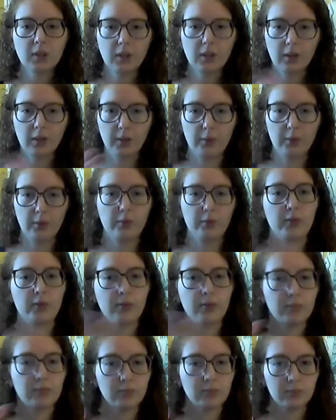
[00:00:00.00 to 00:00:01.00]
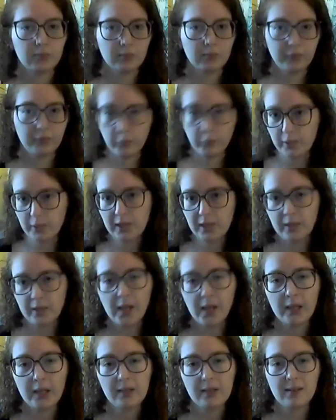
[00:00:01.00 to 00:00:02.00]
Those 14
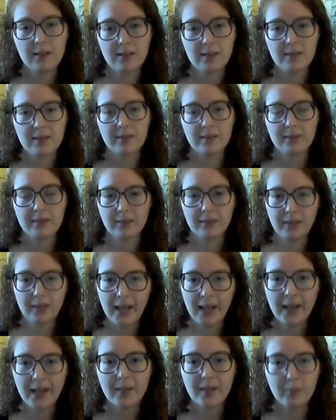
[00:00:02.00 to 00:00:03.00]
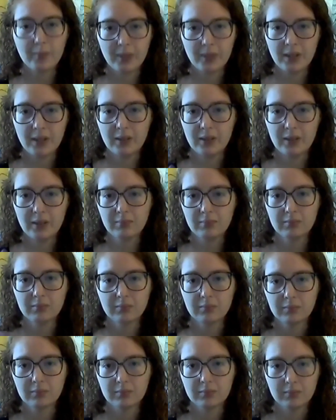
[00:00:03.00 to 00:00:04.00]
lines can be,
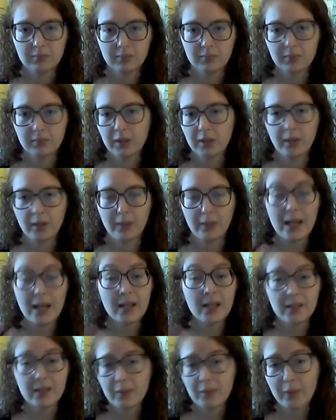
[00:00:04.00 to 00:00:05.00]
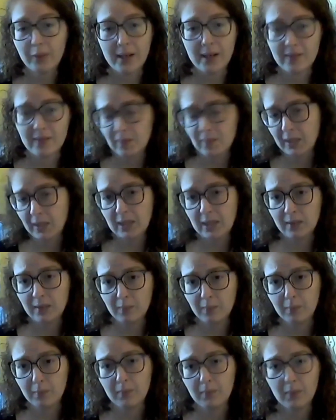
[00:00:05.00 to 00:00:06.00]
in the rhyme
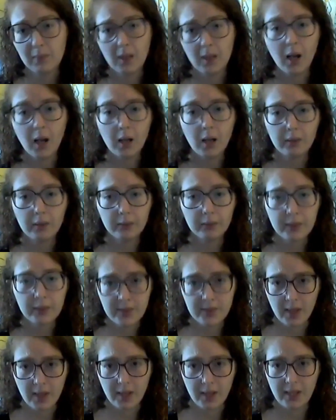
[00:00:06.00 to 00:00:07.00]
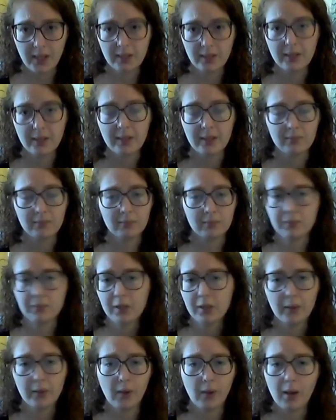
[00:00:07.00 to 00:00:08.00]
scheme of a sonnet and,
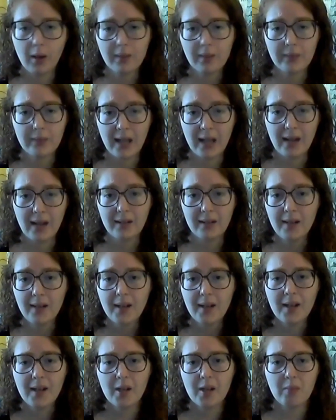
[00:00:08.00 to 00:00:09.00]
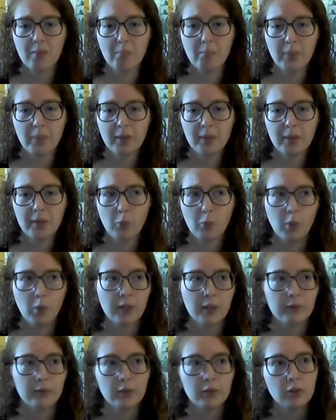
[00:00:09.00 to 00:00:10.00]
all of that. But what
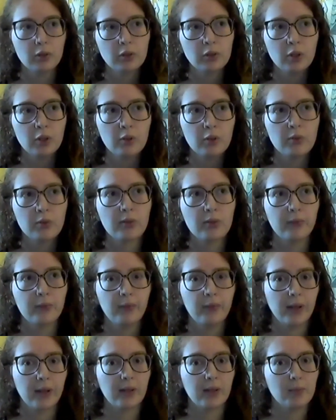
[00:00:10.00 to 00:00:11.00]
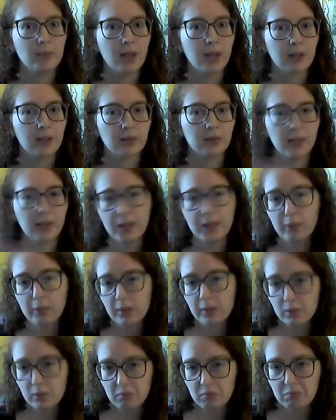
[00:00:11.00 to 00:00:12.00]
if you used very modern
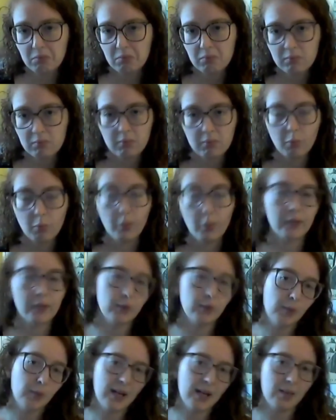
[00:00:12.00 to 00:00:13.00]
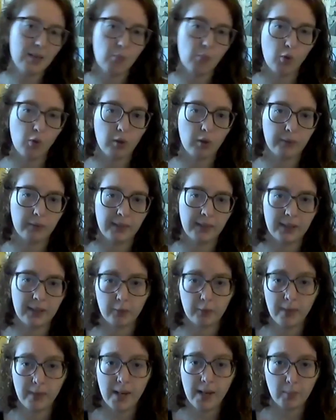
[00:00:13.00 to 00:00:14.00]
language? What if you made it more of like a
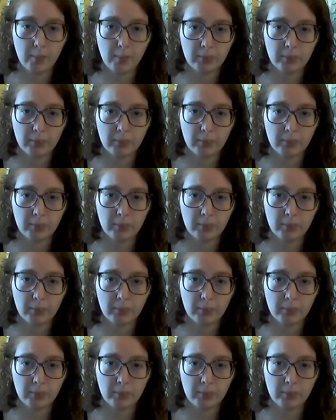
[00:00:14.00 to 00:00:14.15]
rap?